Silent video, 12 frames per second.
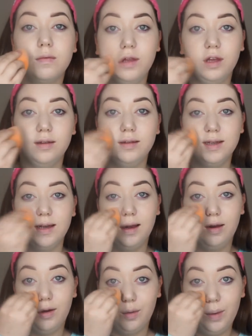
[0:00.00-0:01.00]
You can see I
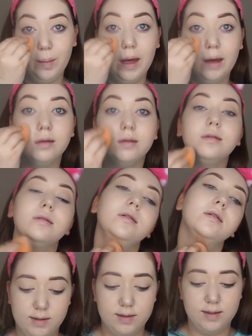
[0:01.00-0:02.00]
look really bad.
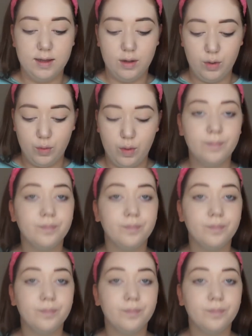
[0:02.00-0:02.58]
So